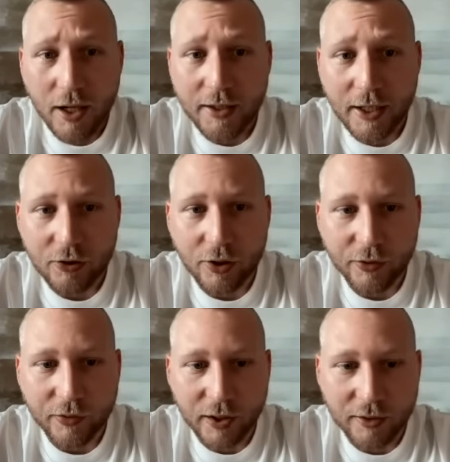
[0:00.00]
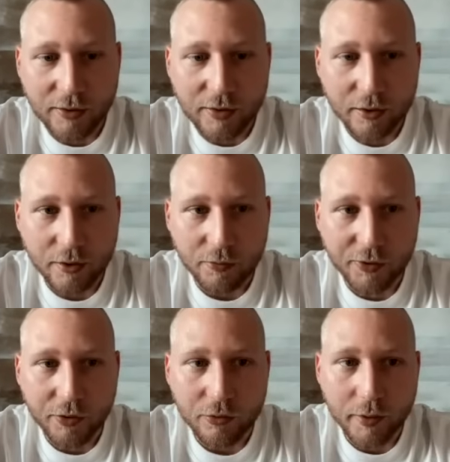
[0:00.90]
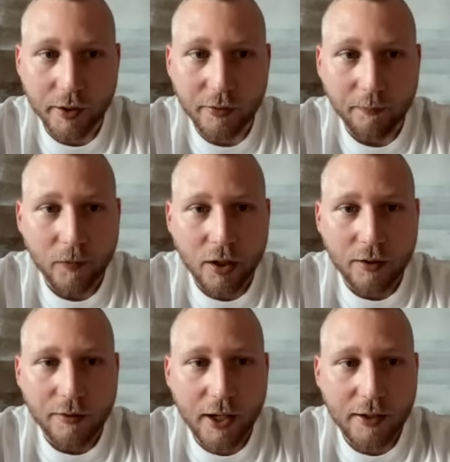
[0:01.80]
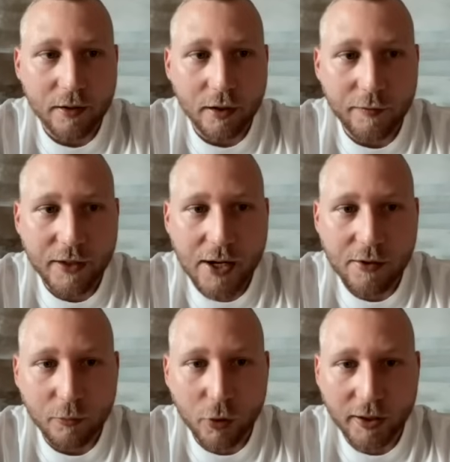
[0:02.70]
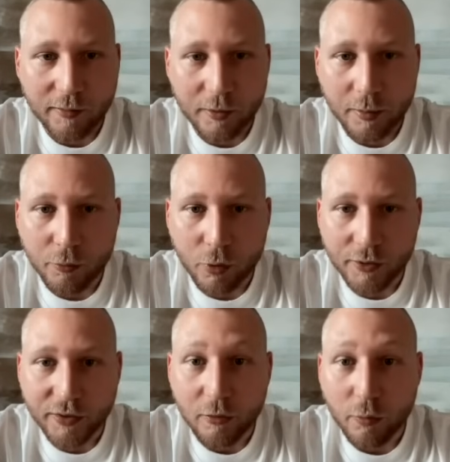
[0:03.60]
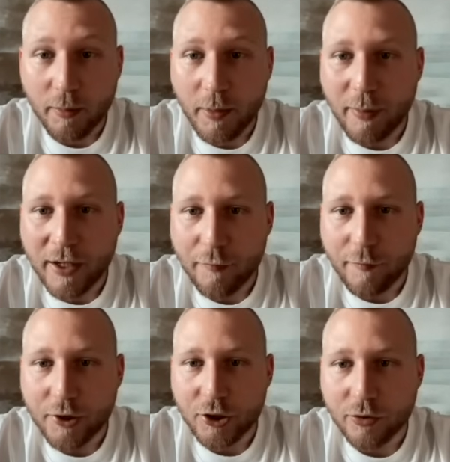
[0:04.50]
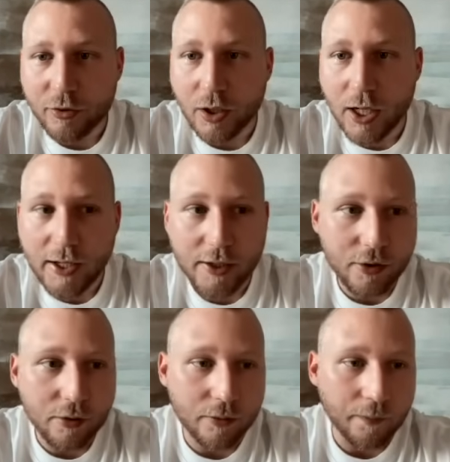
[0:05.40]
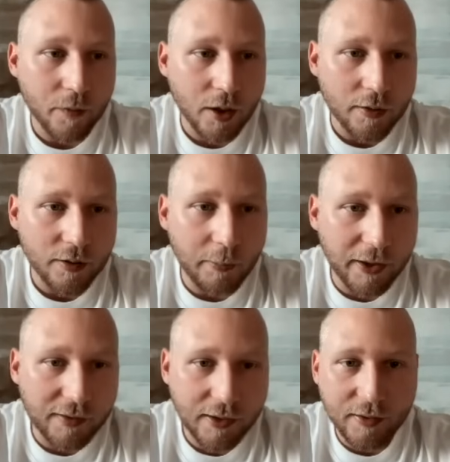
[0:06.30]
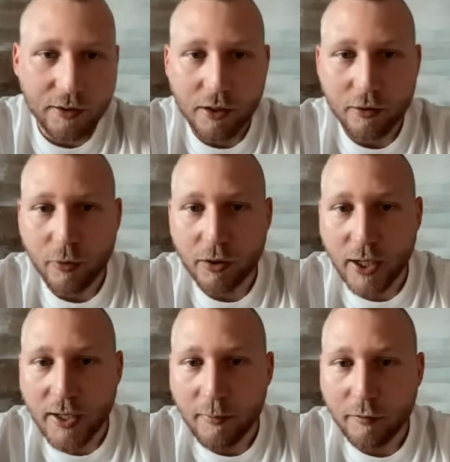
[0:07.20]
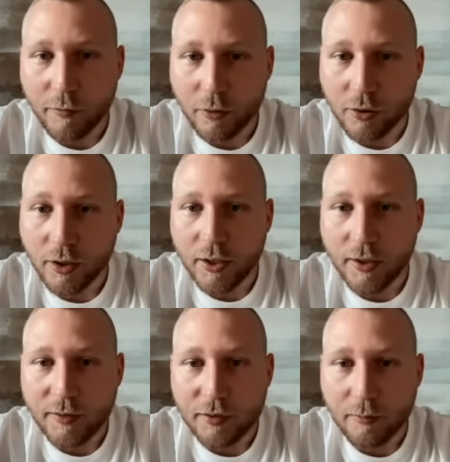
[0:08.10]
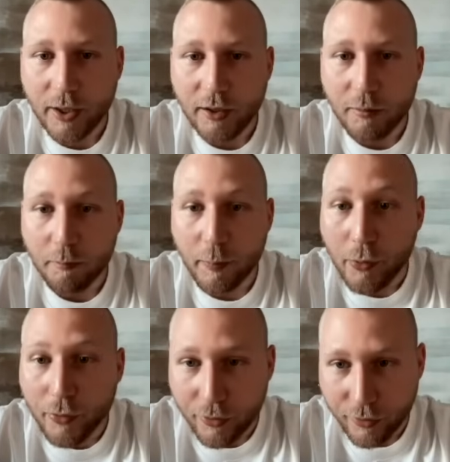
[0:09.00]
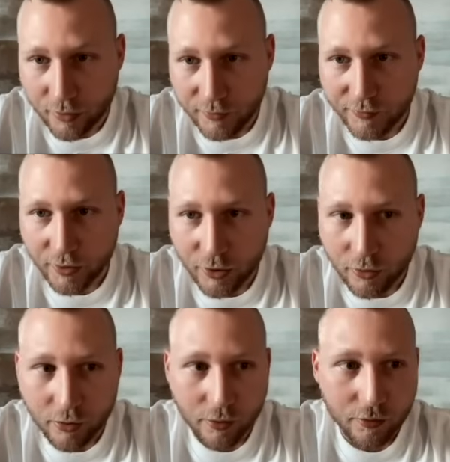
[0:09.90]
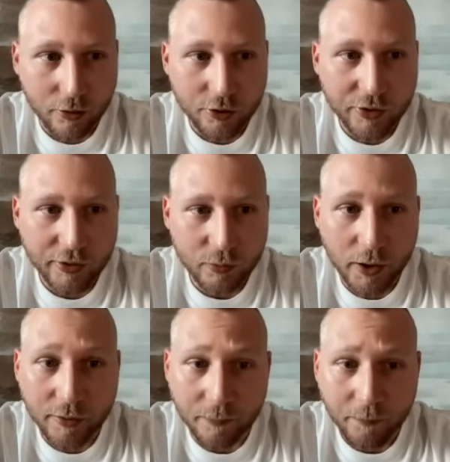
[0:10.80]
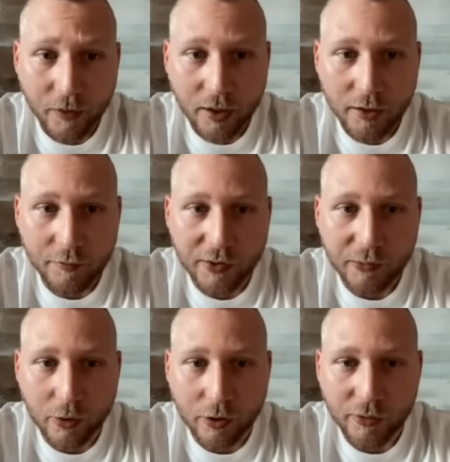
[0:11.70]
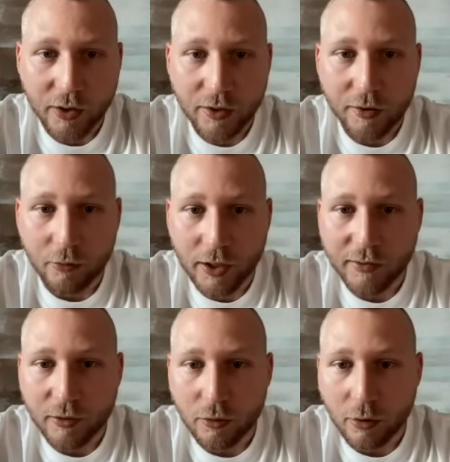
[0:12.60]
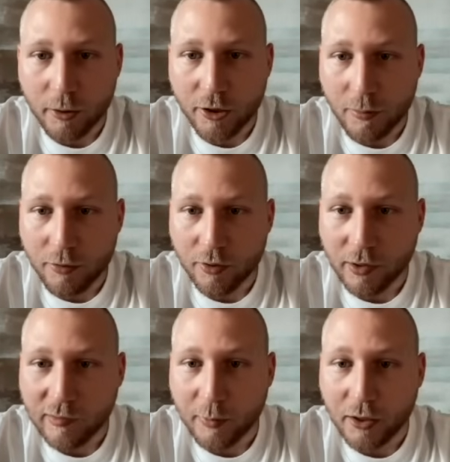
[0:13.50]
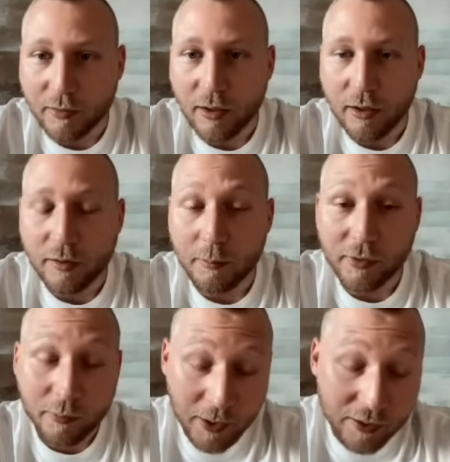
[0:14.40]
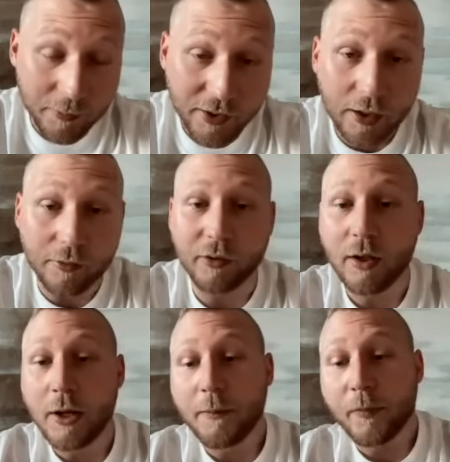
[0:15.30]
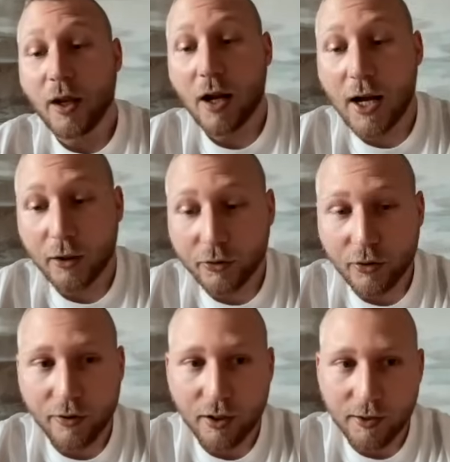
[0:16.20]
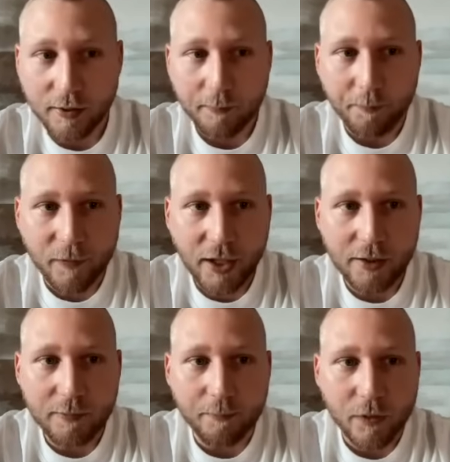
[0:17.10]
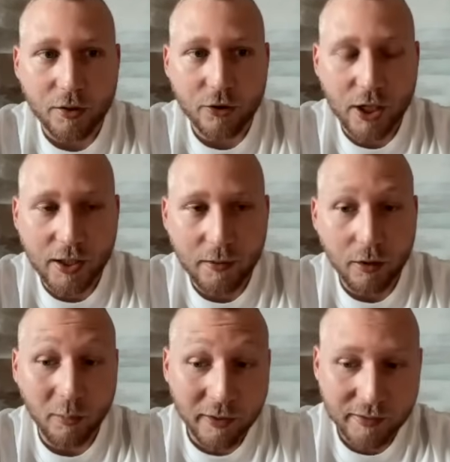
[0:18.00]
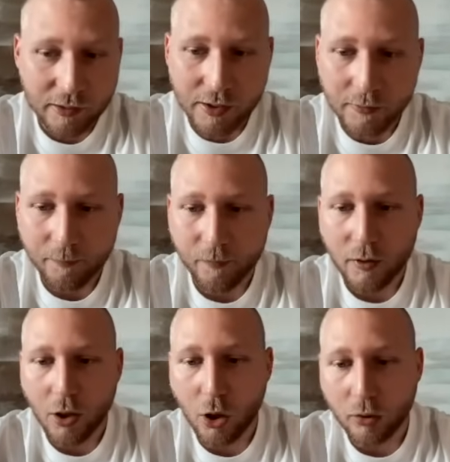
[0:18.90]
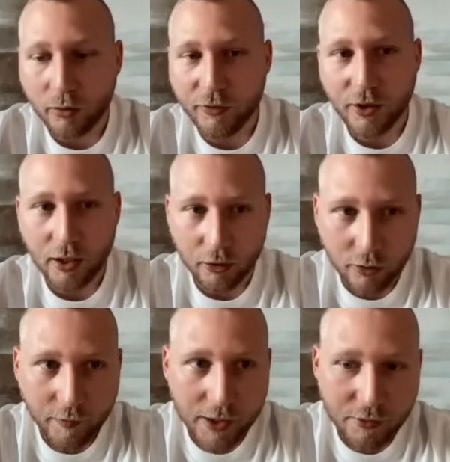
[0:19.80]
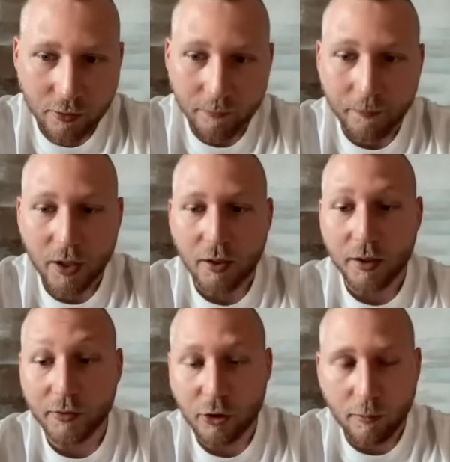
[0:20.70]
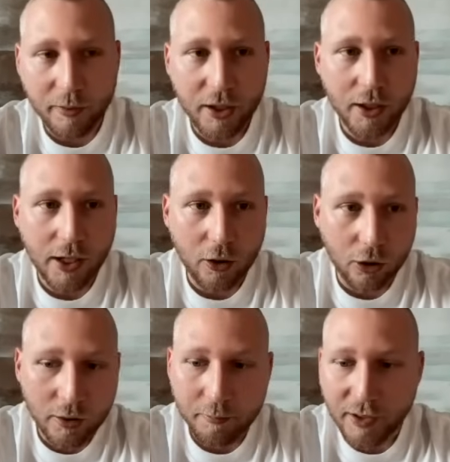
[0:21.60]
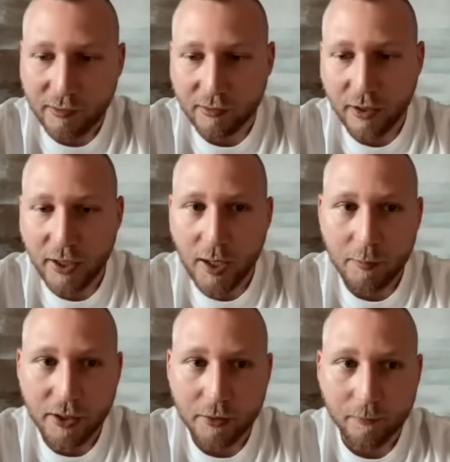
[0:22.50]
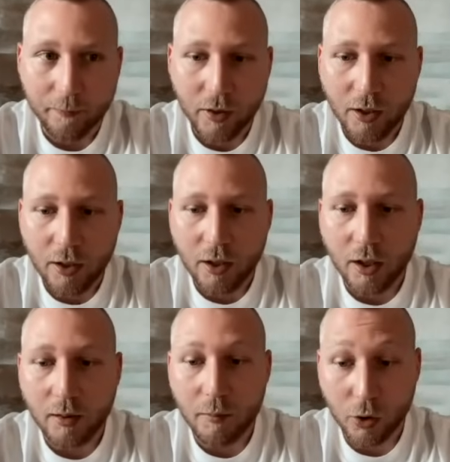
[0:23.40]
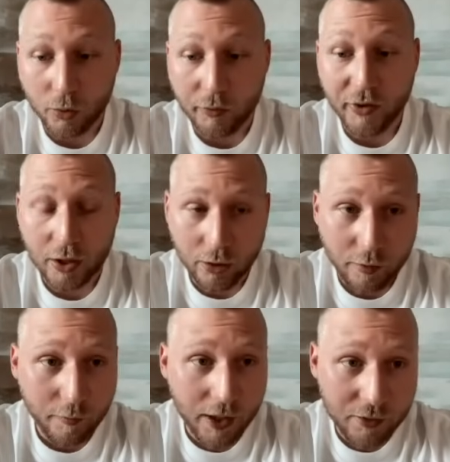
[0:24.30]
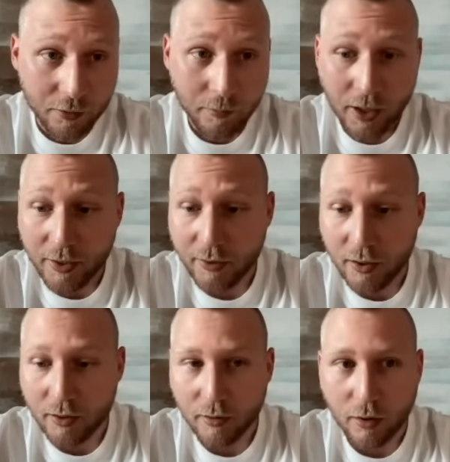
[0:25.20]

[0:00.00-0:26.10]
And he actually also said that here in a recent tweet, that if the Atom 1 experiment works, it will be beneficial to Gaia too. The best case scenario we're aiming for is to make both secure, not just one. And if this works, the rails to global adoption spell themselves. I also think that Jae obviously holds a lot of Atom. His company, All in Bits, AIB, holds a lot of Atom. I think